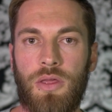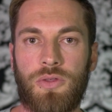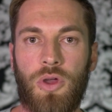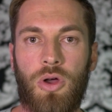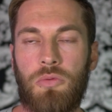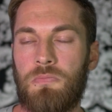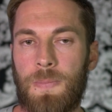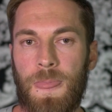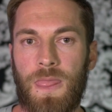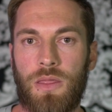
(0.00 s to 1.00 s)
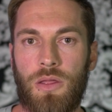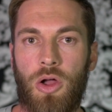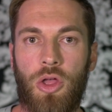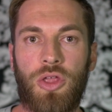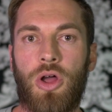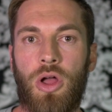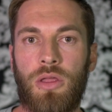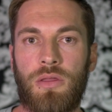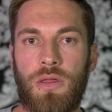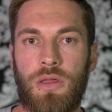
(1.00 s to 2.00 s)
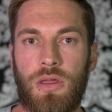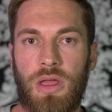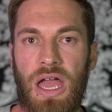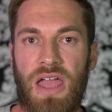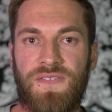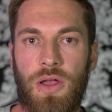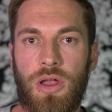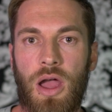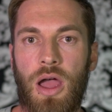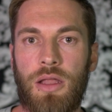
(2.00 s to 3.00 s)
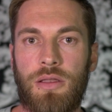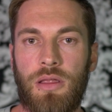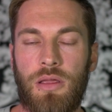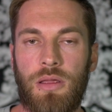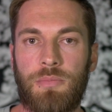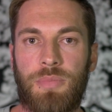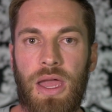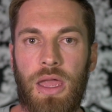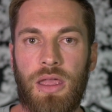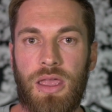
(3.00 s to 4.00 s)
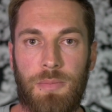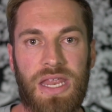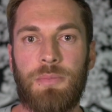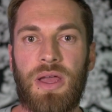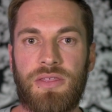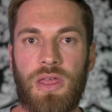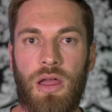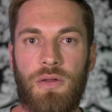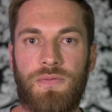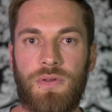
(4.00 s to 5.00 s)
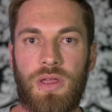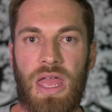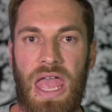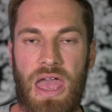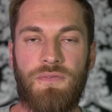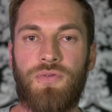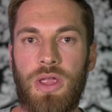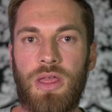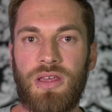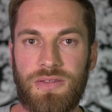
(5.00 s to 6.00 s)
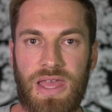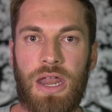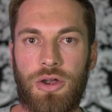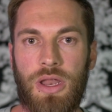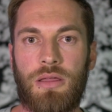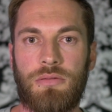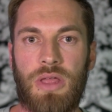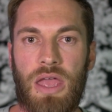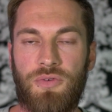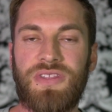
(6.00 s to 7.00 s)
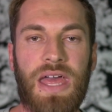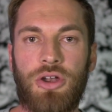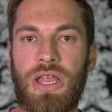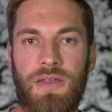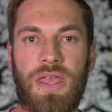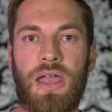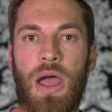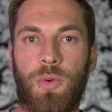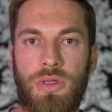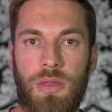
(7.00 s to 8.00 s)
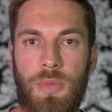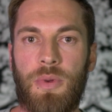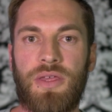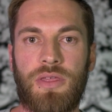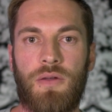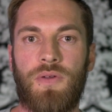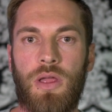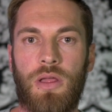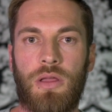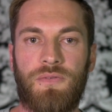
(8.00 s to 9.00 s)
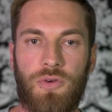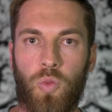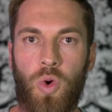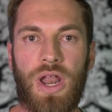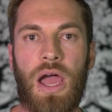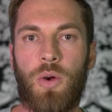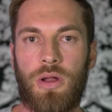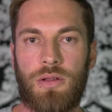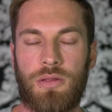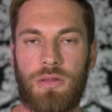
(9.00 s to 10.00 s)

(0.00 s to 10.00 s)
So, all in all, I found God by committing myself every Saturday. Every Saturday evening, I would commit myself for 1 hour.